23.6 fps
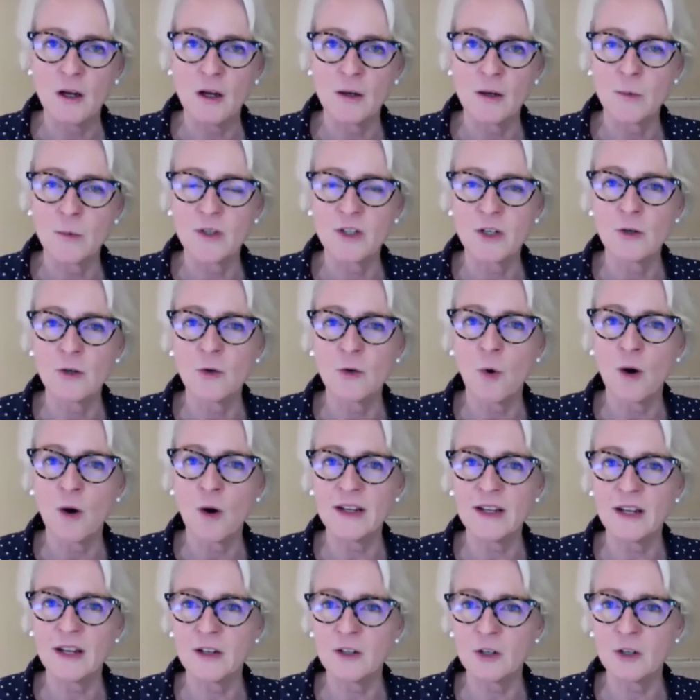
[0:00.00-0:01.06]
We don't quite
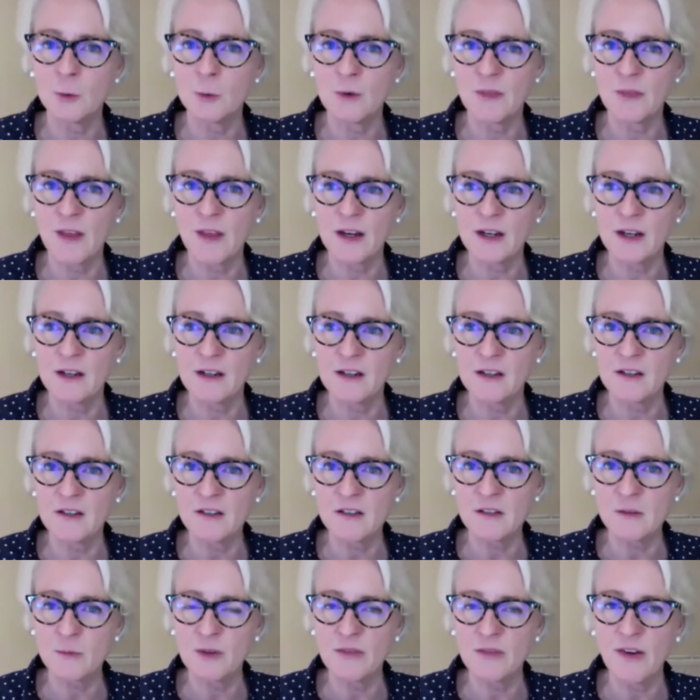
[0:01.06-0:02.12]
yet know what that
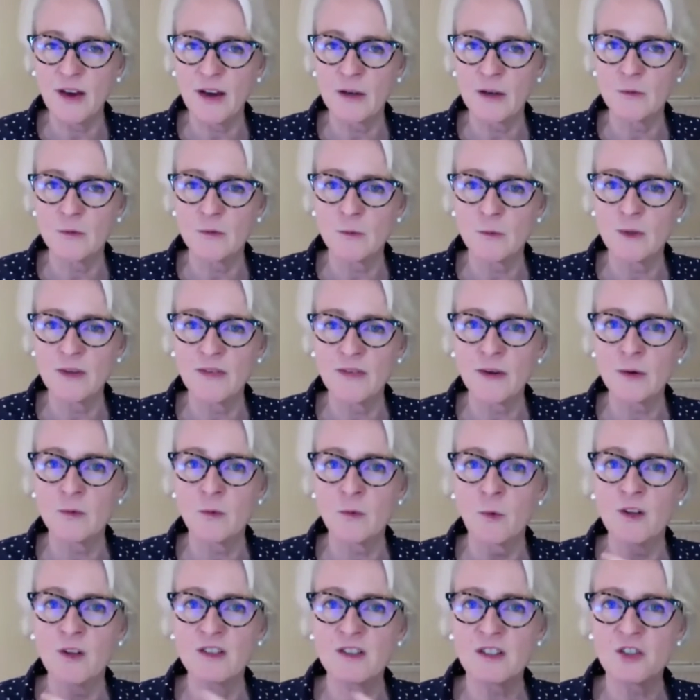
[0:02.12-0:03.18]
is. We've had
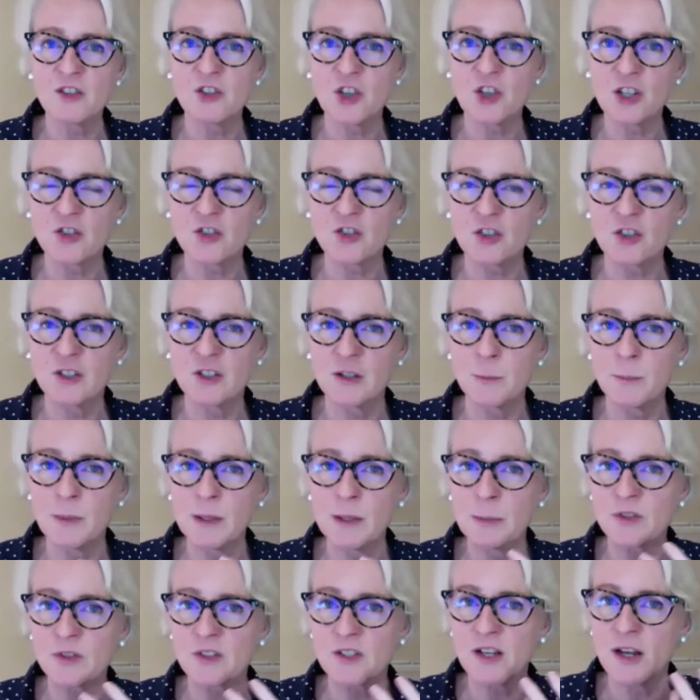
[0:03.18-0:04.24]
one suggestion.
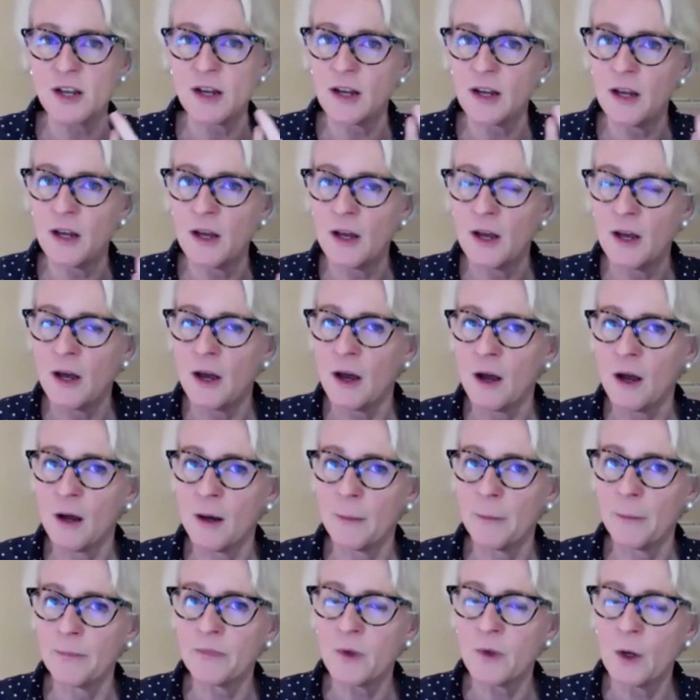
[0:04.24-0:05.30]
People say,
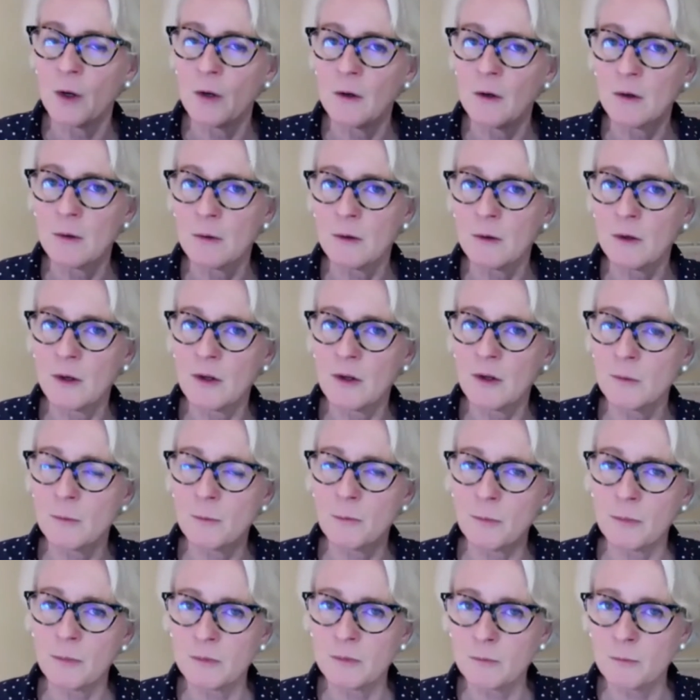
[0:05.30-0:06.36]

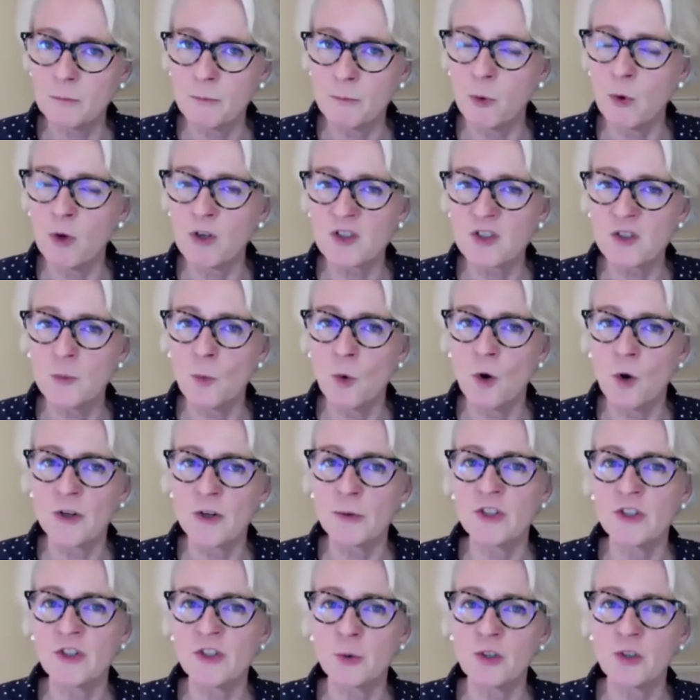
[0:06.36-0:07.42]
pour some water
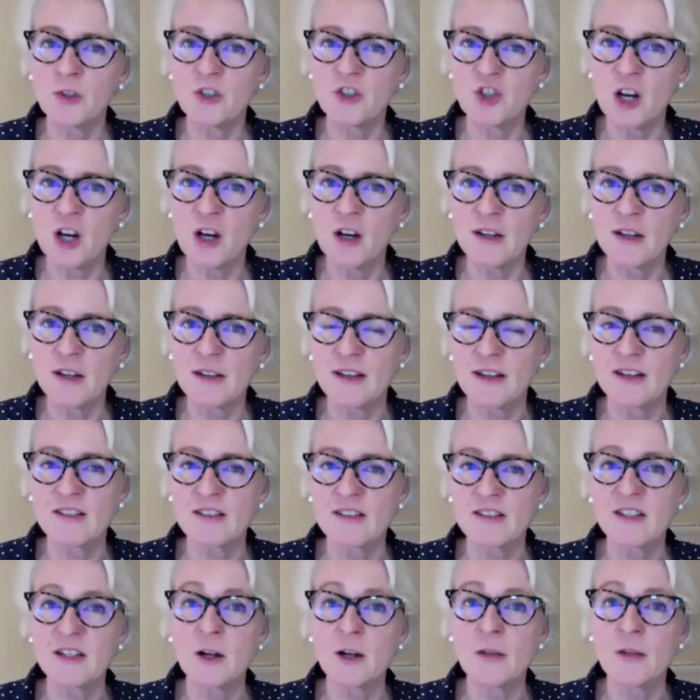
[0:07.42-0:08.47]
into a jug and let it
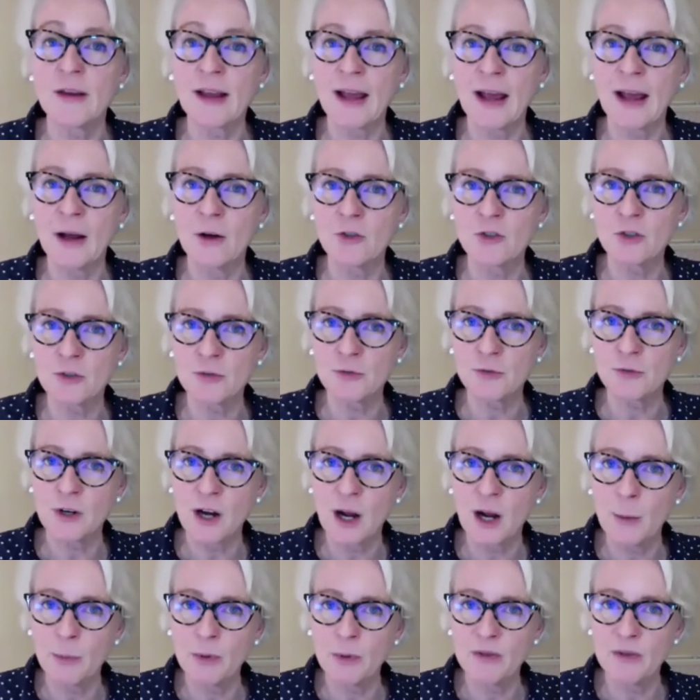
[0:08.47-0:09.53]
sit on the counter for a
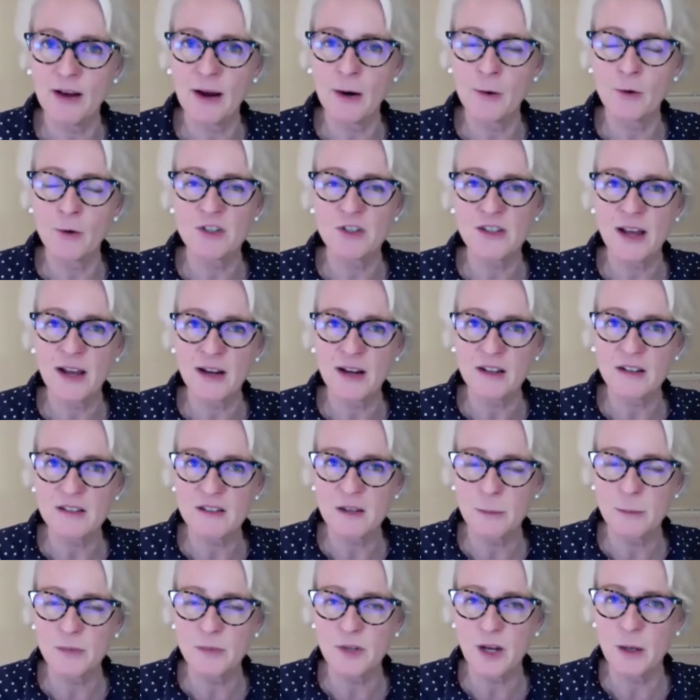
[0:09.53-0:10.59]
couple of hours. That can
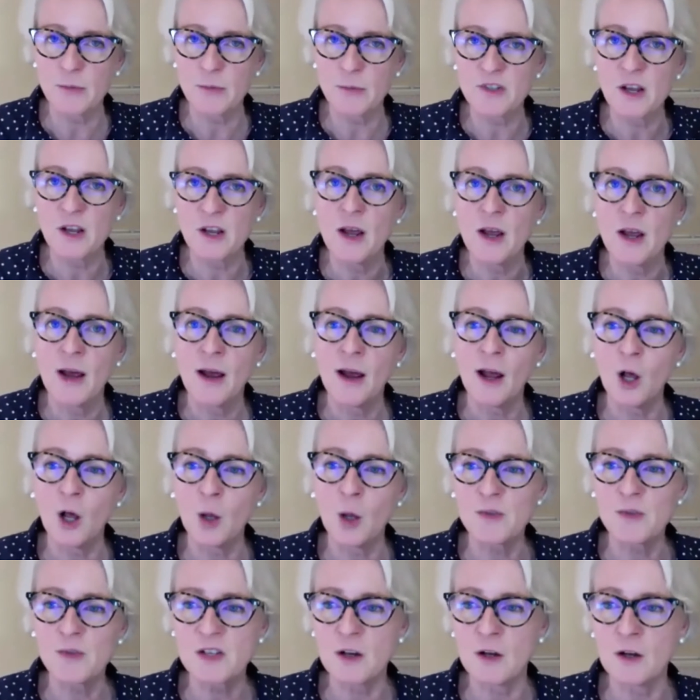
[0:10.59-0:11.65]
sometimes
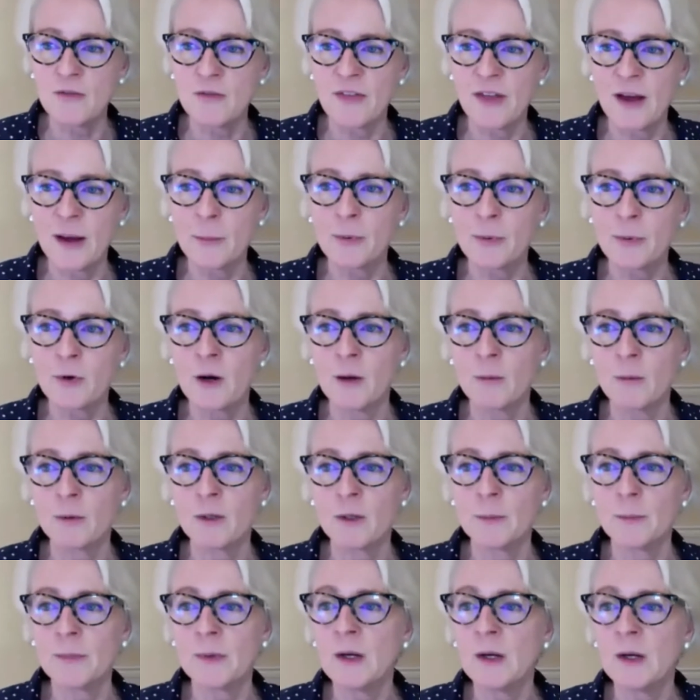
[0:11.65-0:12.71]
help solve that
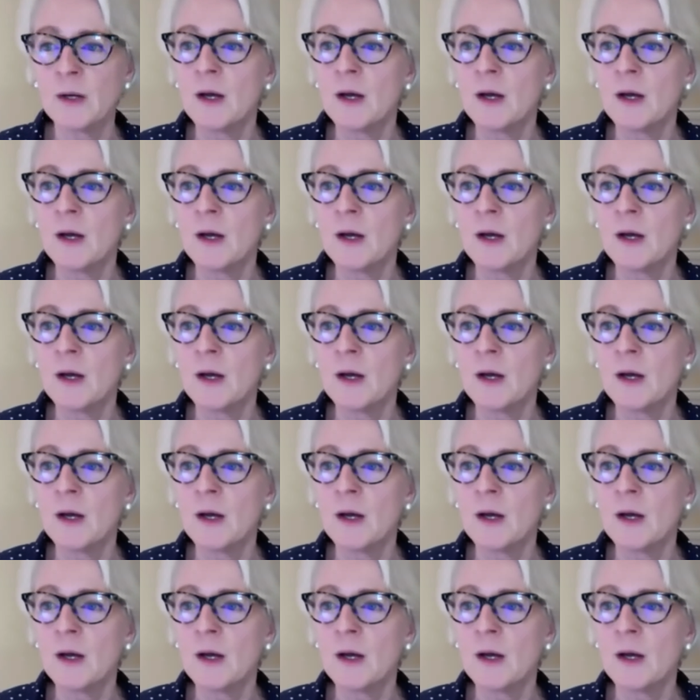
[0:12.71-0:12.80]
problem.